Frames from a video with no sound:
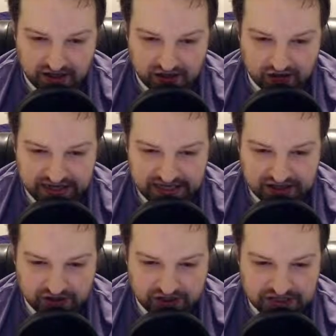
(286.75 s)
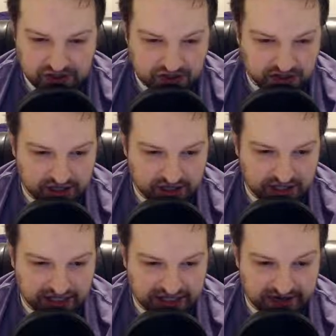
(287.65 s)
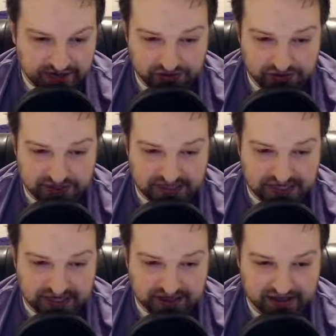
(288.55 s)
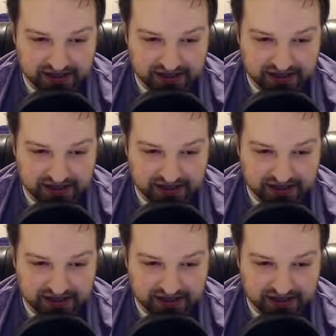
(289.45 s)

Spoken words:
greatly increasing your dodge and counterattack